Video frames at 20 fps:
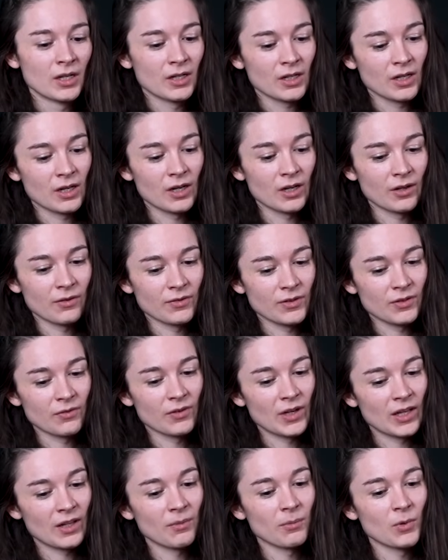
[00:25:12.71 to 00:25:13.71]
kind of
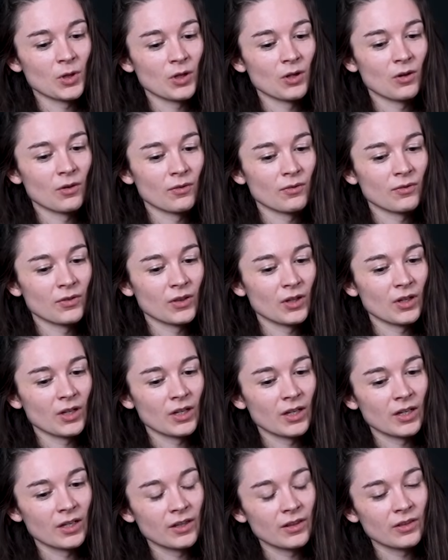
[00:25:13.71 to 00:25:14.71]
development of
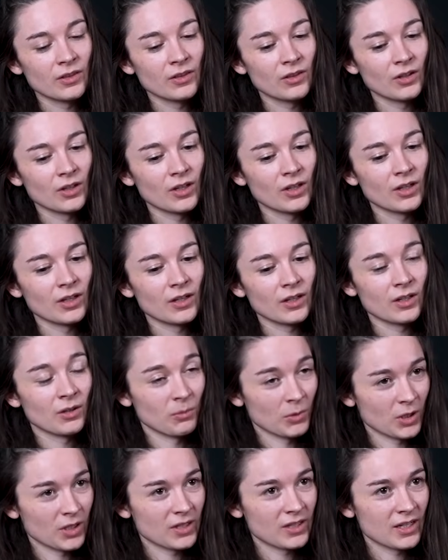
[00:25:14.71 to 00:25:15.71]
the
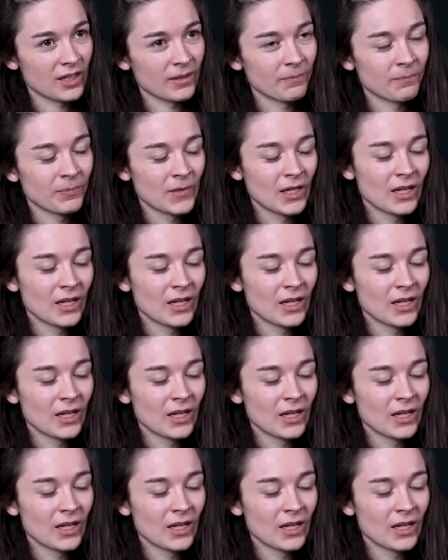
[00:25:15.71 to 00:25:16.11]
community.